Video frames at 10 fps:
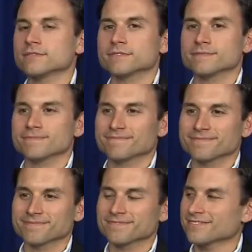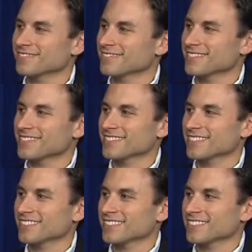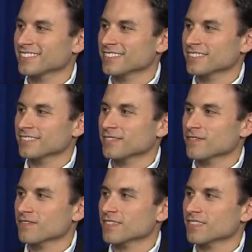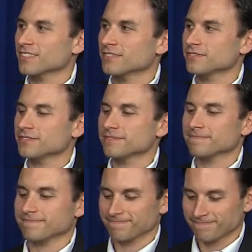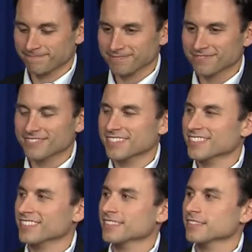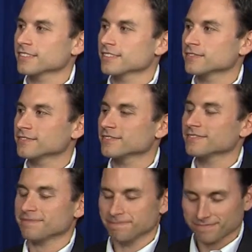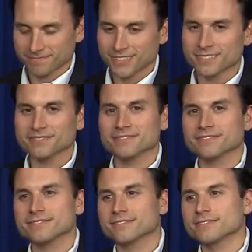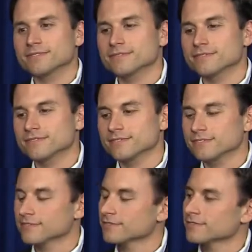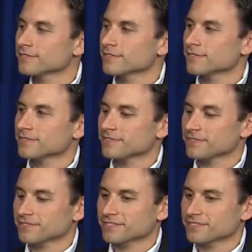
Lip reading: (not speaking)